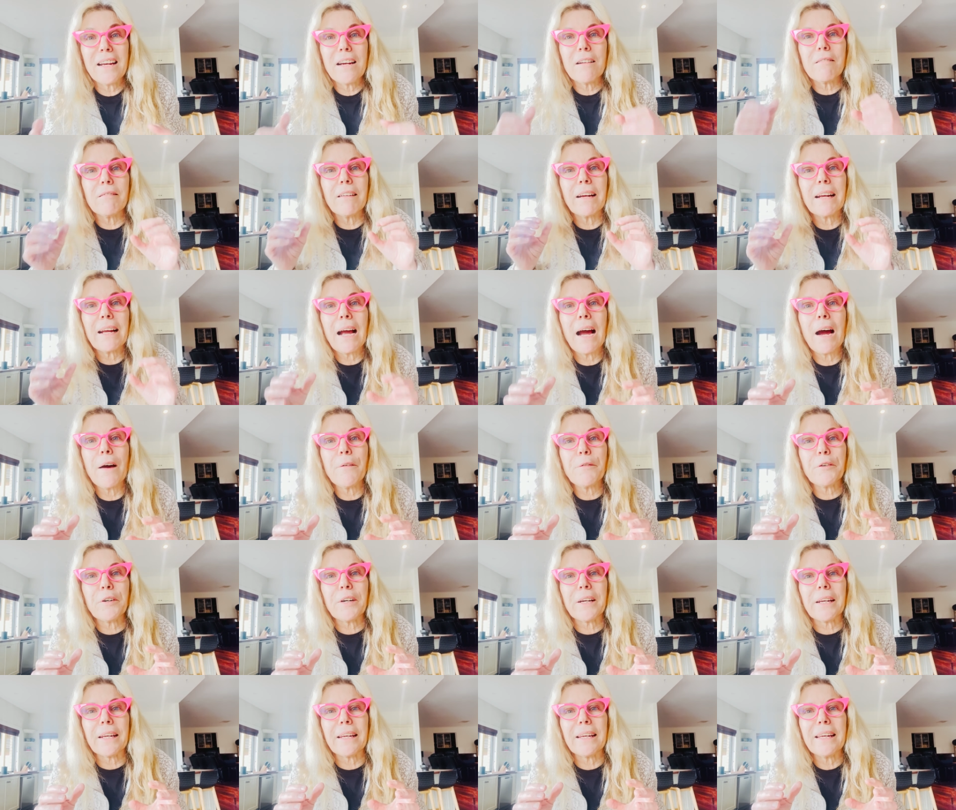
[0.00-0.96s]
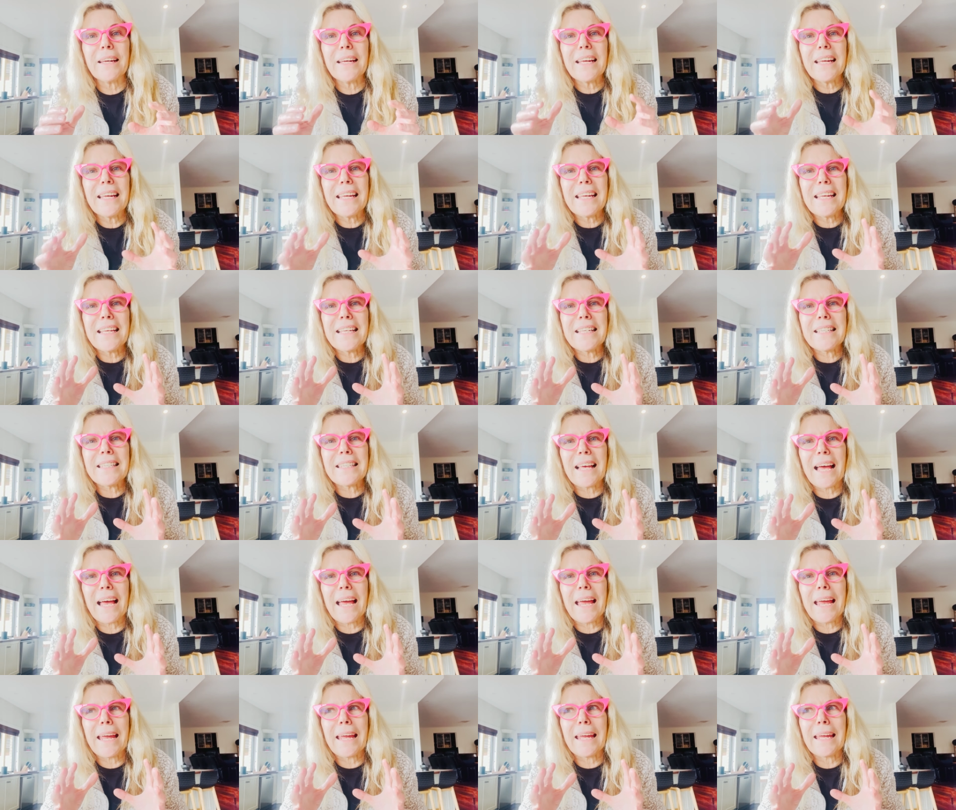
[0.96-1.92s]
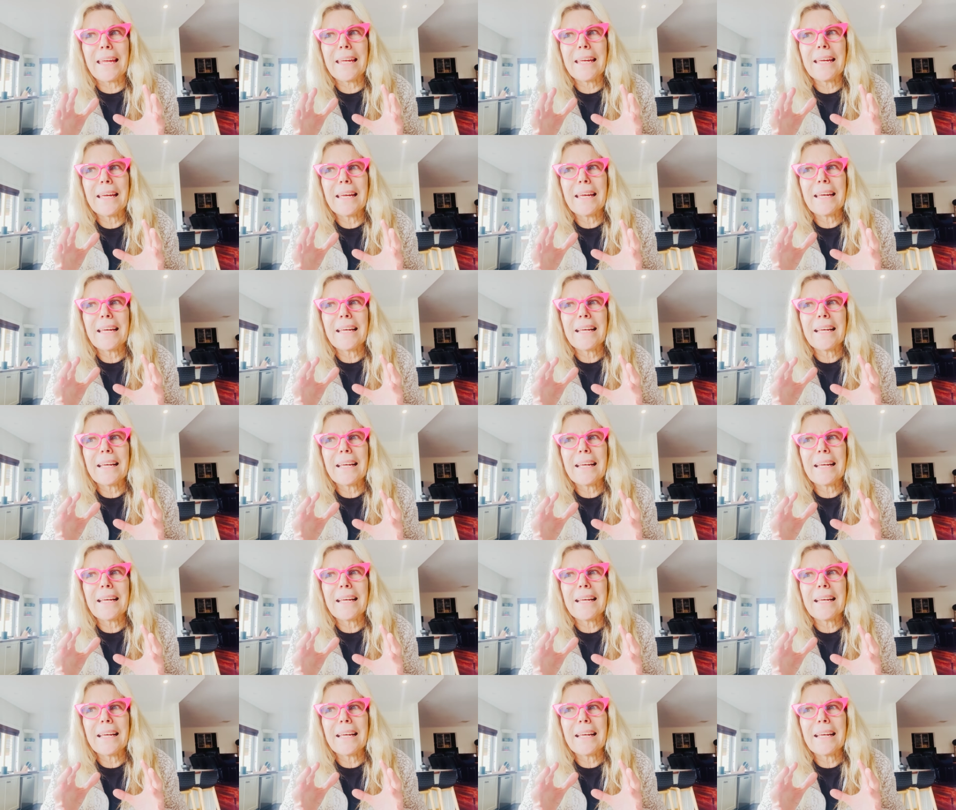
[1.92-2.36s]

Recovery is a